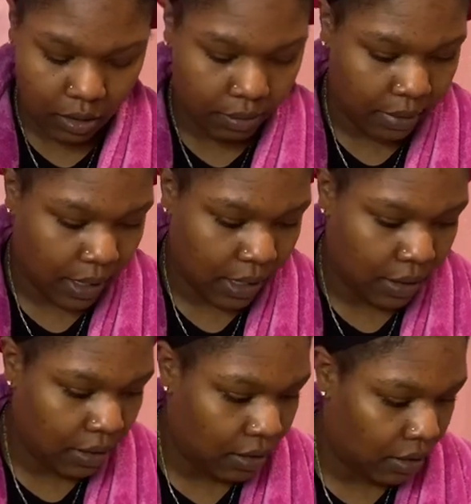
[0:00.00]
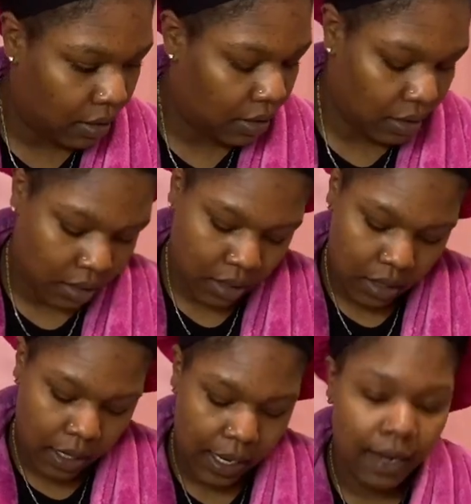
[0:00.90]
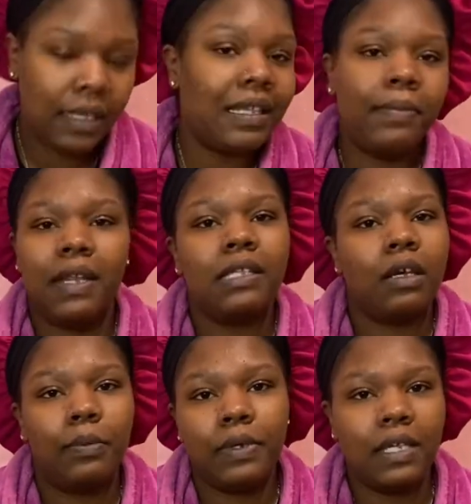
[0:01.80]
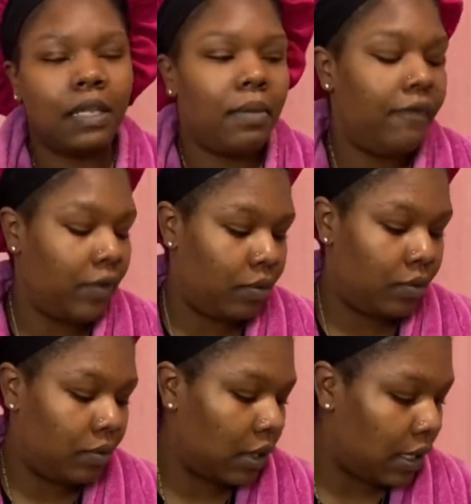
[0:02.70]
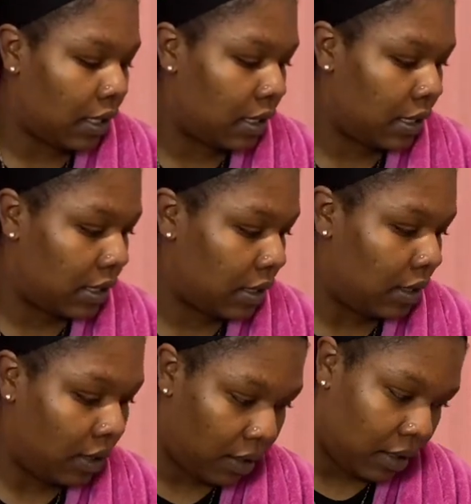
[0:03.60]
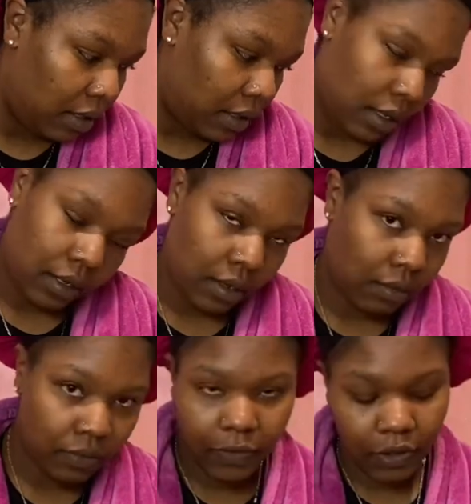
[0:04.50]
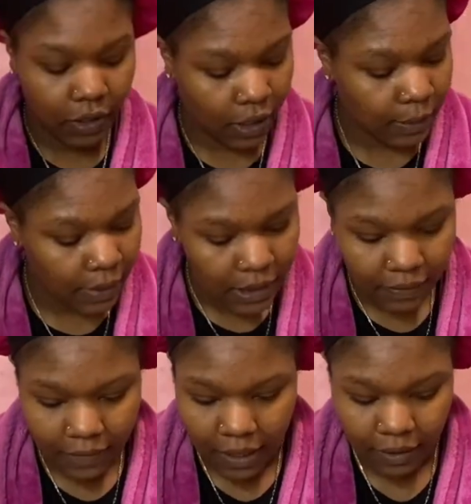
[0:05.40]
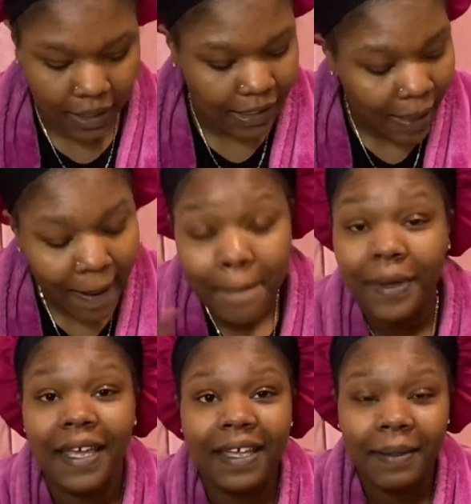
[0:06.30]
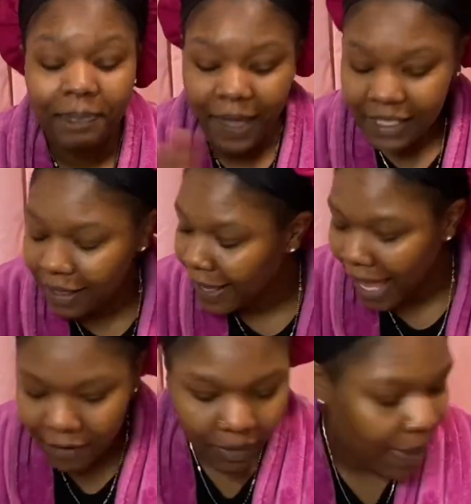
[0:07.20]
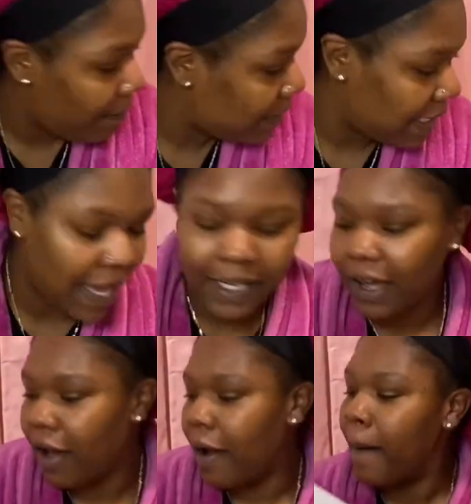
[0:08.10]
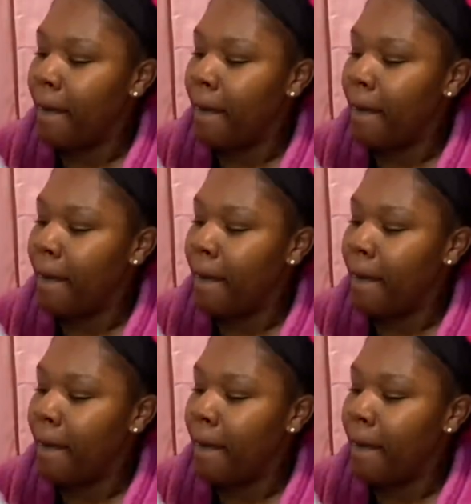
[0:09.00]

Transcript: But I need something that's gonna protect my phone, because y'all know phones are expensive nowadays. But that's all I got from Amazon, y'all.